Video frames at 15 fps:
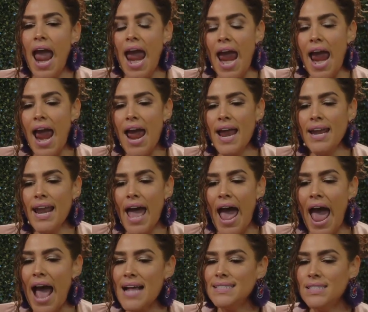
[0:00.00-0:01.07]
and
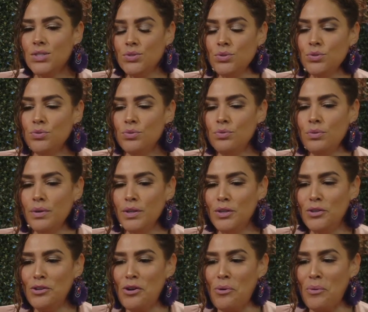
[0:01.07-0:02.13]
i had to
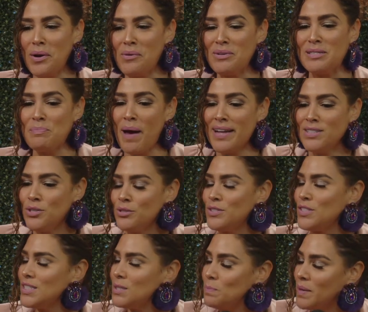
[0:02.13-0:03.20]
you know when it was my turn
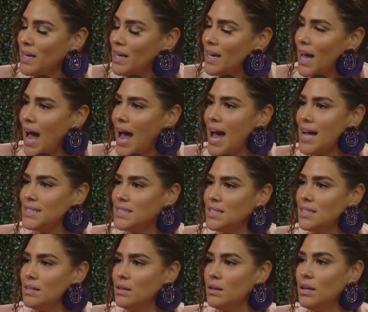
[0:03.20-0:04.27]
to speak i had
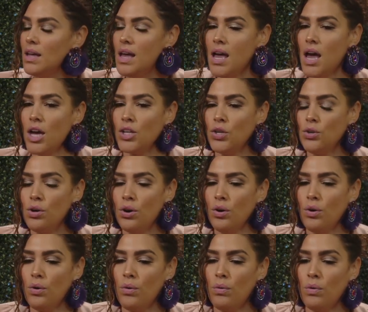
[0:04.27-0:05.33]
to you
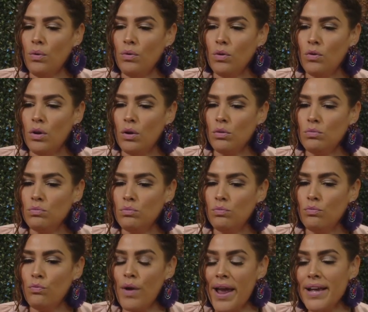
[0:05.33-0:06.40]
know
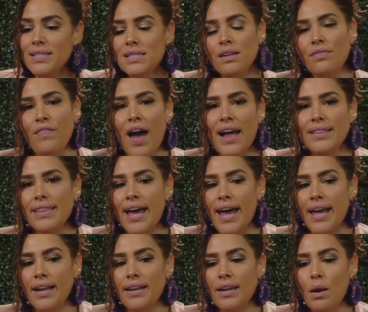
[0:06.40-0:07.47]
raise the fact
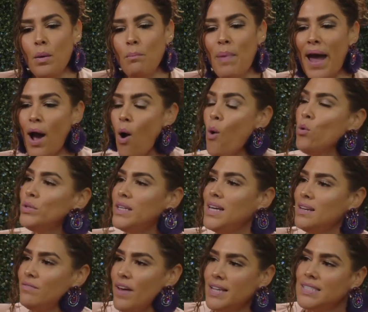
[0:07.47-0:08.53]
that by only
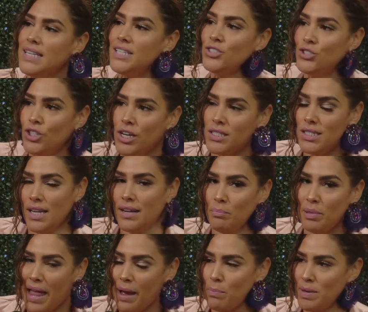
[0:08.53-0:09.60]
investing just in
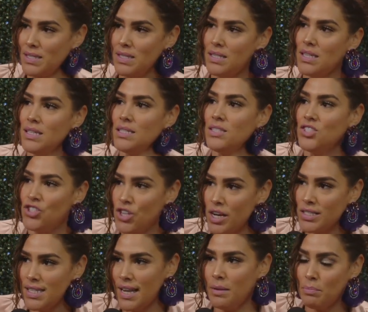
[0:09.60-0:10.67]
black businesses,
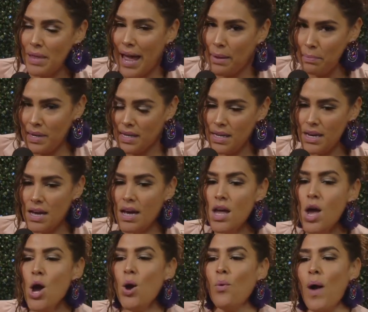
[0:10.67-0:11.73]
just in black media,
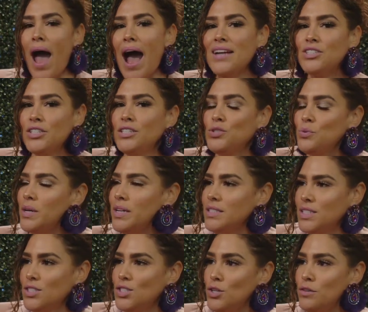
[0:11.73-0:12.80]
we're actually doing a
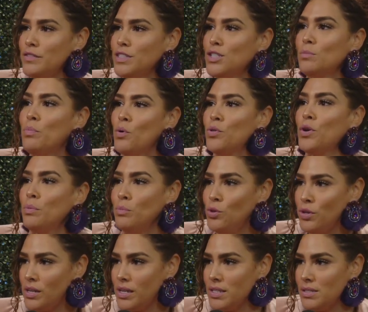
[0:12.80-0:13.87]
disservice to both
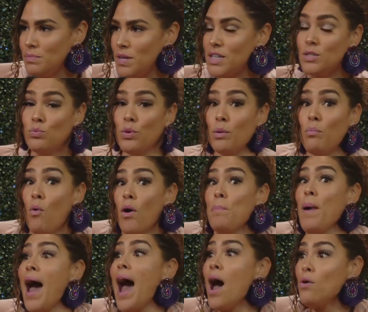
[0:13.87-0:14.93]
communities because we're more
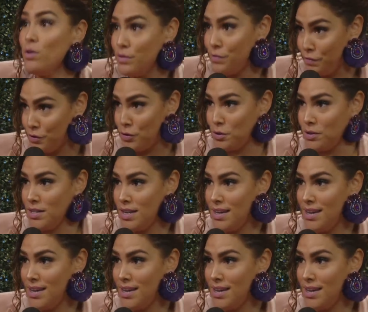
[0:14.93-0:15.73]
powerful